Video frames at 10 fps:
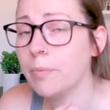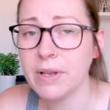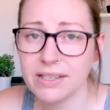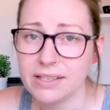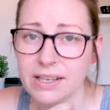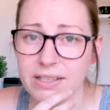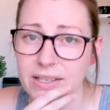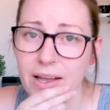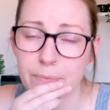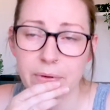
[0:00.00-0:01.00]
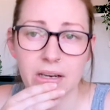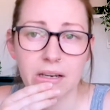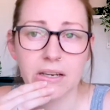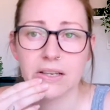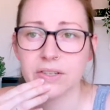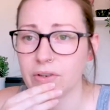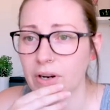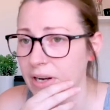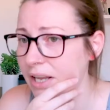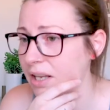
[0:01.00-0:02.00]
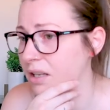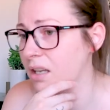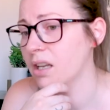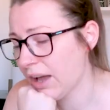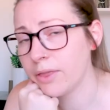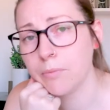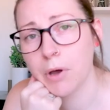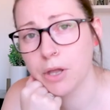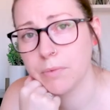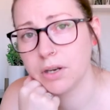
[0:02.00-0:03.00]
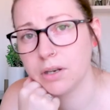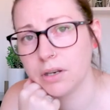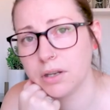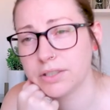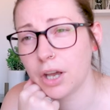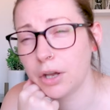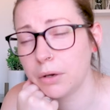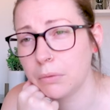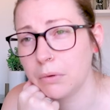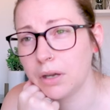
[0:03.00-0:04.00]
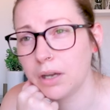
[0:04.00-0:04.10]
of businesses have been struggling at the moment, so